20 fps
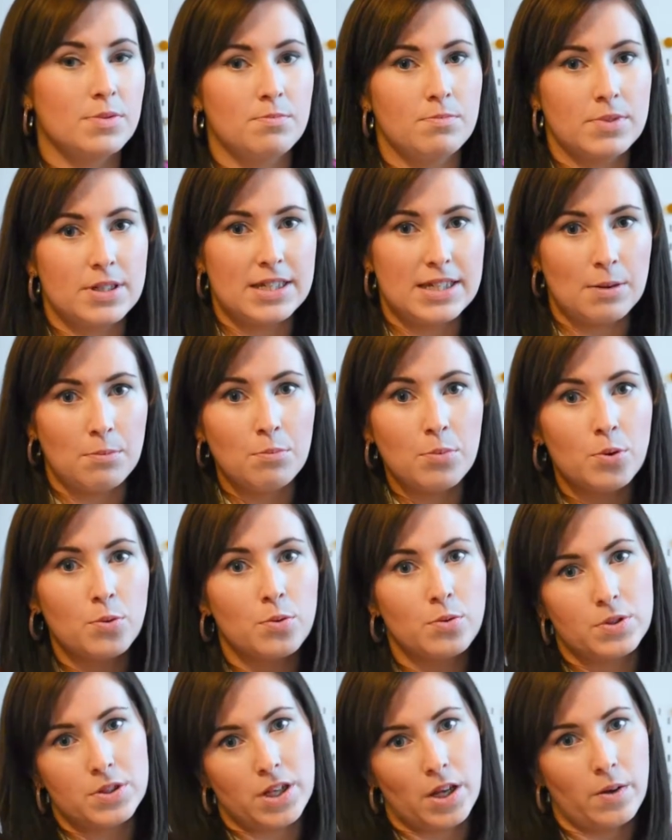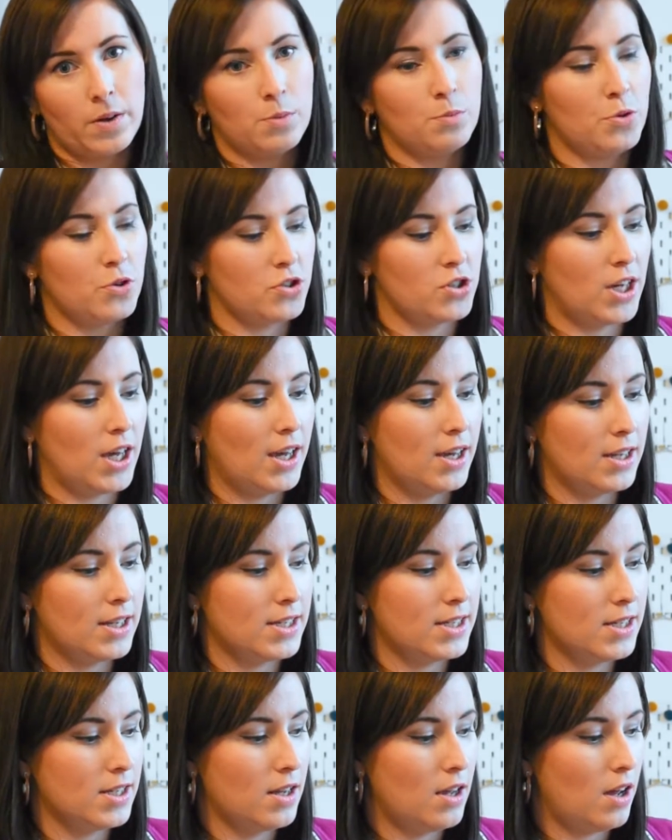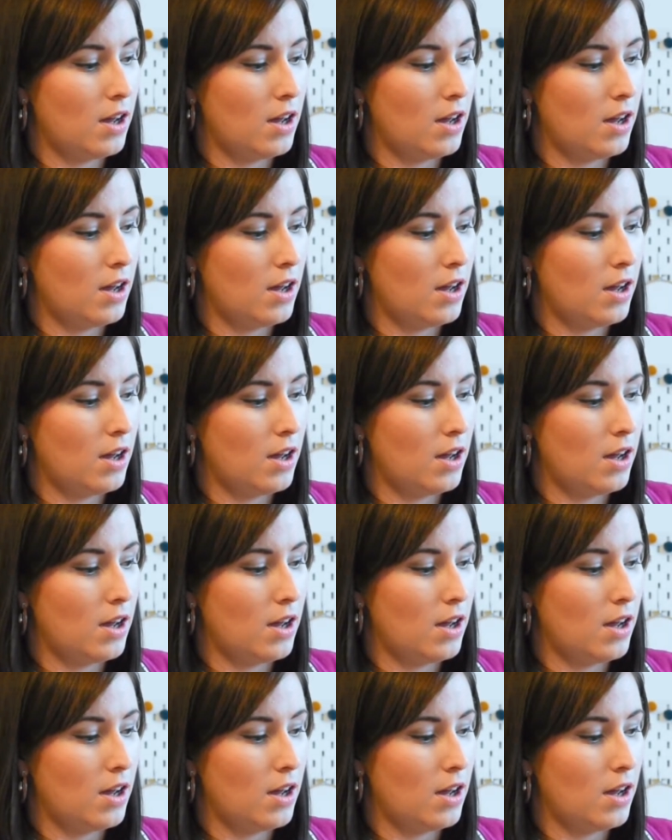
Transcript: simple sewing project.